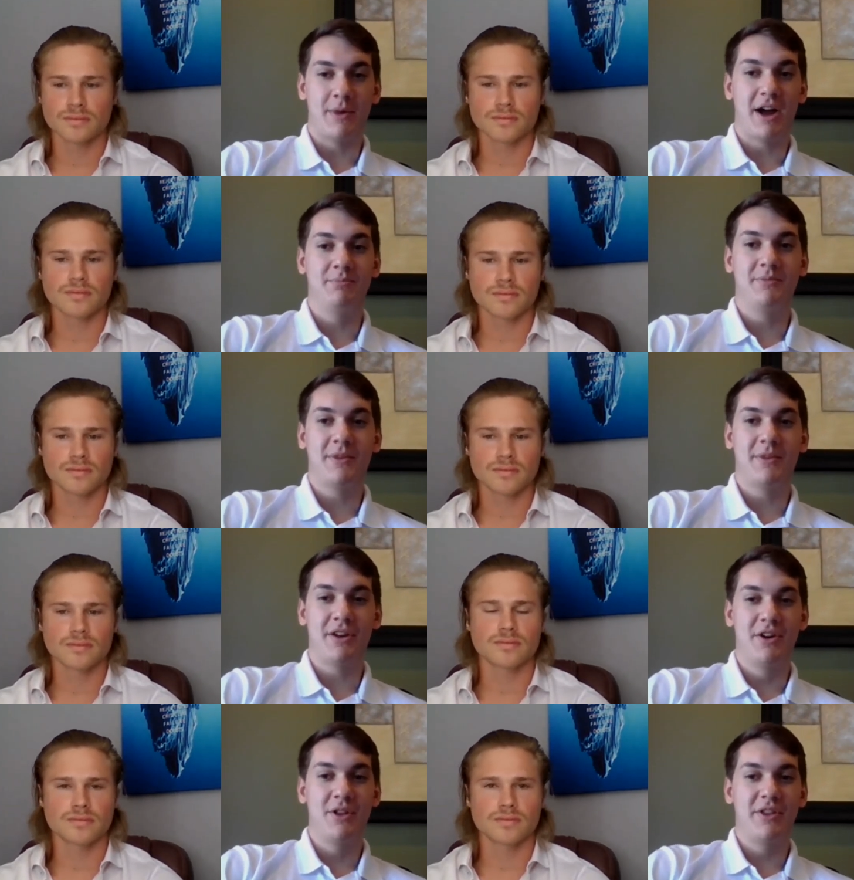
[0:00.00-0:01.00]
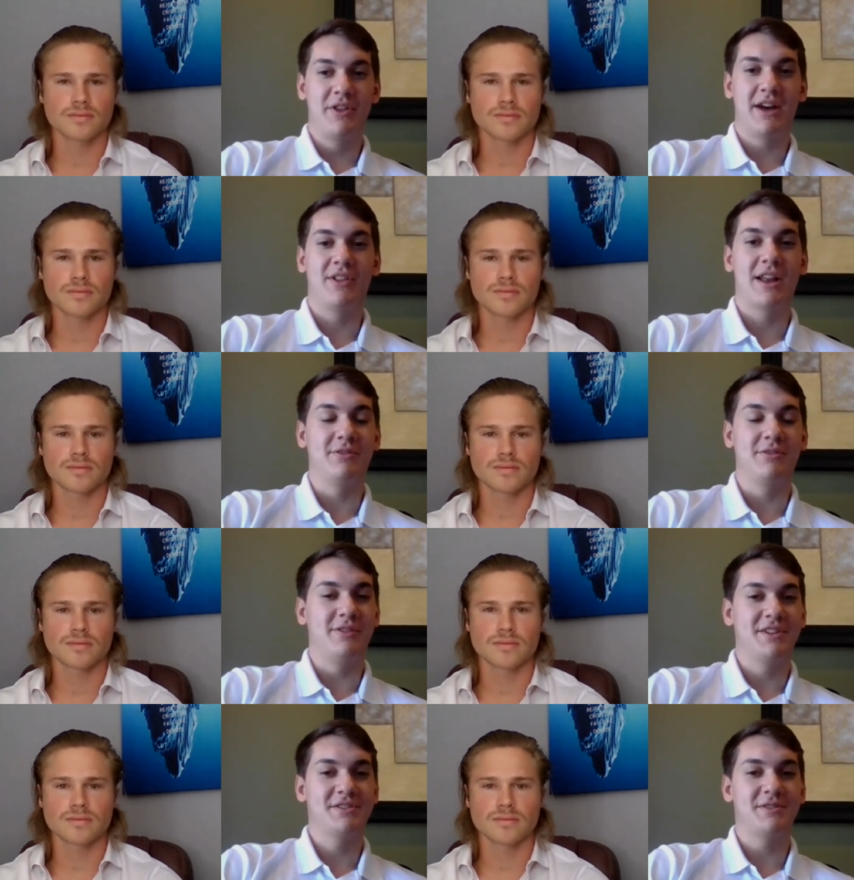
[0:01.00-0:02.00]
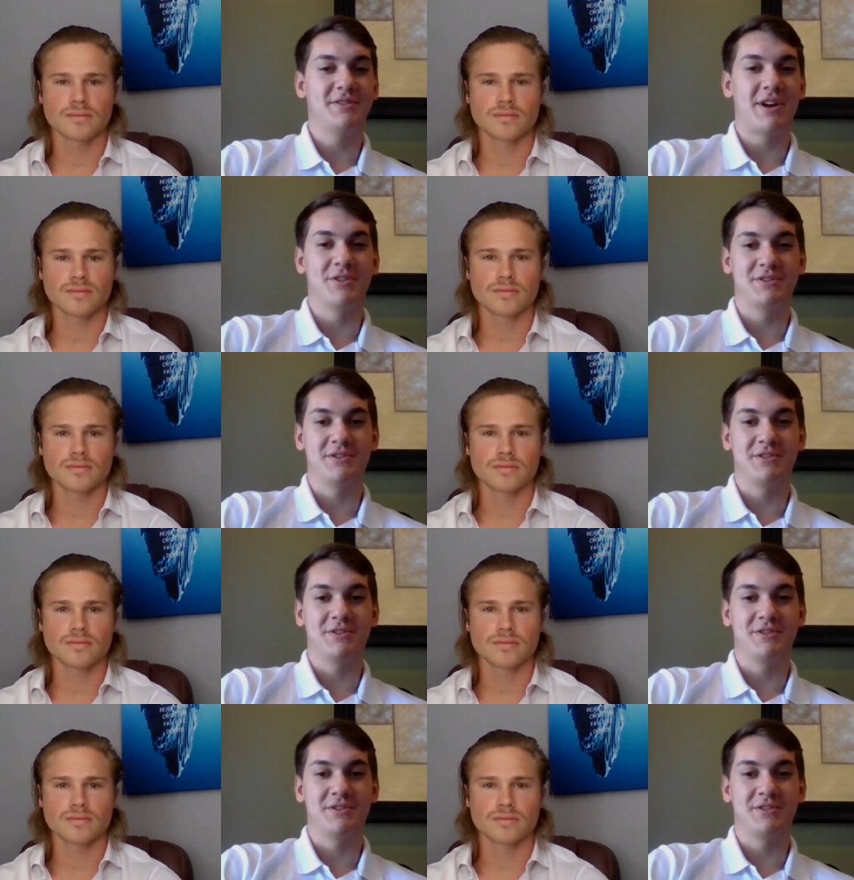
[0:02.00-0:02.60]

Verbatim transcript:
Speaker 1: Um, I I know that they have a lot of events.